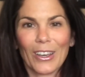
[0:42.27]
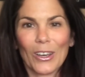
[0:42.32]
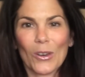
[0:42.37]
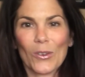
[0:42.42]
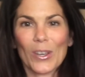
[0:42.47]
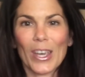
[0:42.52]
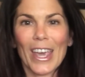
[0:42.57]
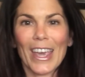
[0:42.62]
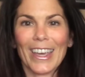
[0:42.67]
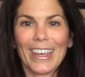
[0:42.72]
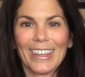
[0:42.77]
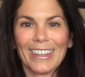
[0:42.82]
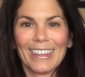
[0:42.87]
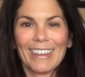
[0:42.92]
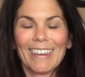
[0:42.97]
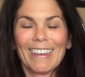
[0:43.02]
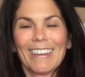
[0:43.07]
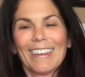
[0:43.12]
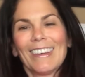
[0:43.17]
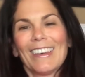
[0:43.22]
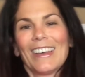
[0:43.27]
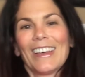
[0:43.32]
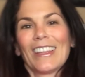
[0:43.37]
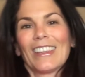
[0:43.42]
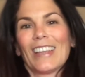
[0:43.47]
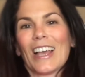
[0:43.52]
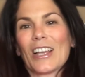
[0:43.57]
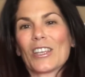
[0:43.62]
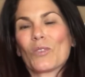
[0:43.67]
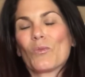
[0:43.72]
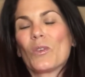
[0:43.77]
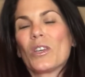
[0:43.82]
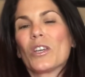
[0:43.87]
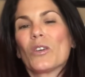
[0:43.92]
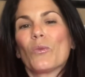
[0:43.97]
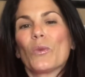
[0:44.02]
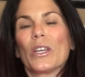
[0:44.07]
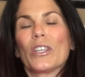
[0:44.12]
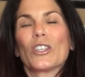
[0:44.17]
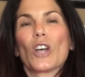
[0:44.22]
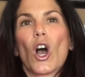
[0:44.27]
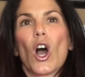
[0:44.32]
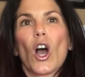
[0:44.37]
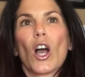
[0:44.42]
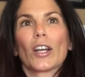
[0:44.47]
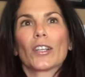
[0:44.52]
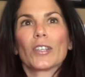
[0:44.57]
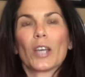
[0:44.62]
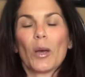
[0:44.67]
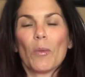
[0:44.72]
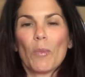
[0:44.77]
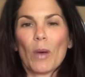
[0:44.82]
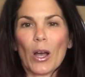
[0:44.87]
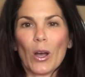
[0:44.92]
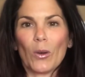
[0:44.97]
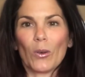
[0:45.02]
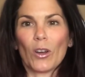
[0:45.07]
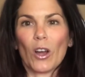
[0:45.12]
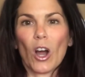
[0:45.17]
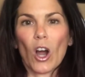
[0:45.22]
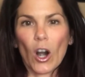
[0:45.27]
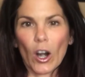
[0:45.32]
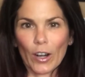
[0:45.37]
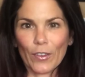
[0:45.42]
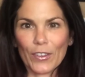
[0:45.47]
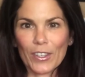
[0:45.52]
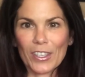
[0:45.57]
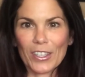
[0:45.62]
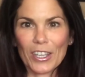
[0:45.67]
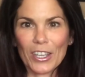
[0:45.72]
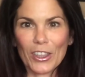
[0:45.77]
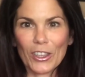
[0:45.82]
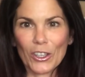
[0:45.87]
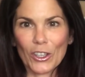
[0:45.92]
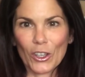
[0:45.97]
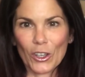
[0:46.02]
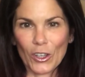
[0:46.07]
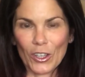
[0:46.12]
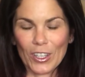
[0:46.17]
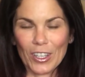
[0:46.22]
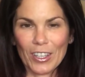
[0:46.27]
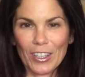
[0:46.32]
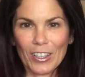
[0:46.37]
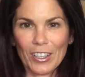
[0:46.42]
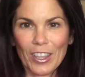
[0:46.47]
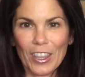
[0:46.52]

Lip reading: Okay, last week we talked about harvesting the good